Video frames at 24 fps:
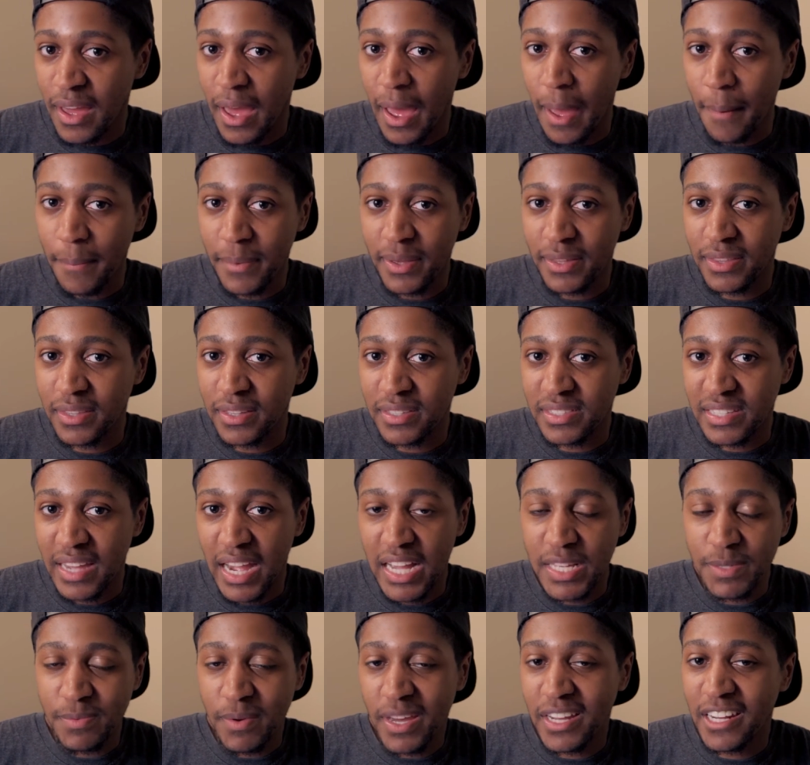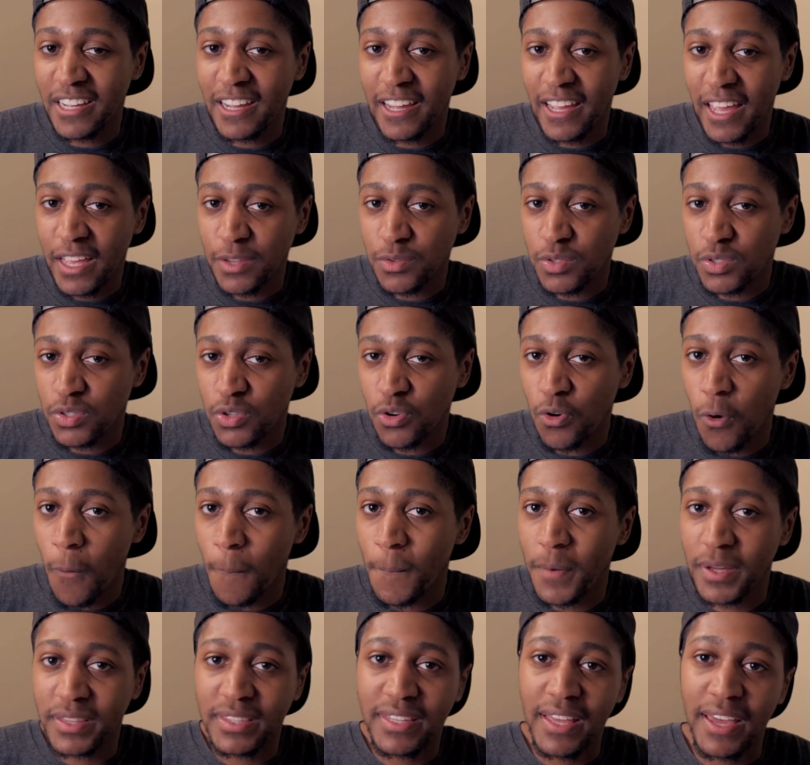I mean, the science behind it, I guess, was cool,
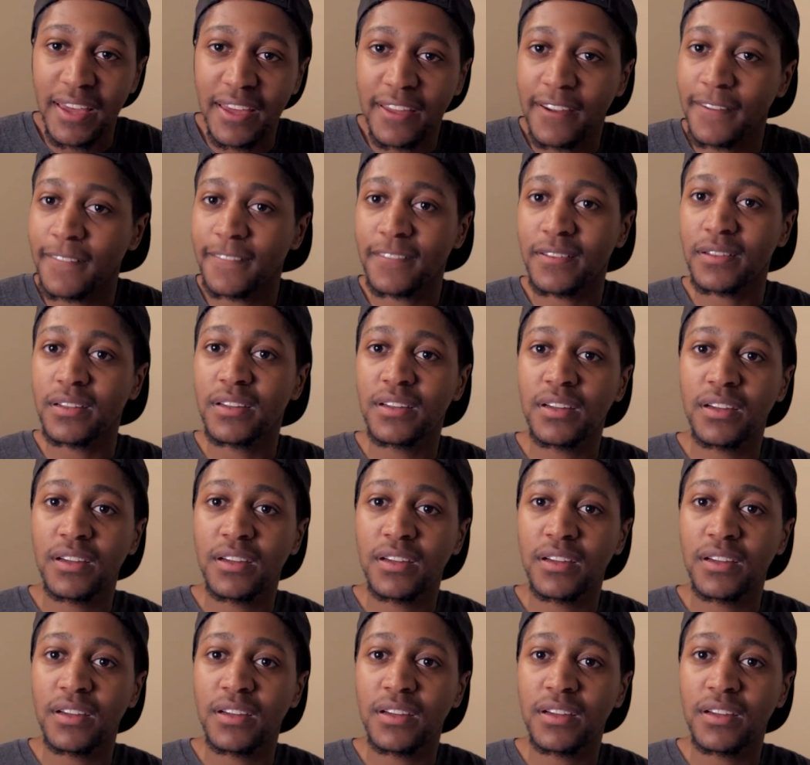but then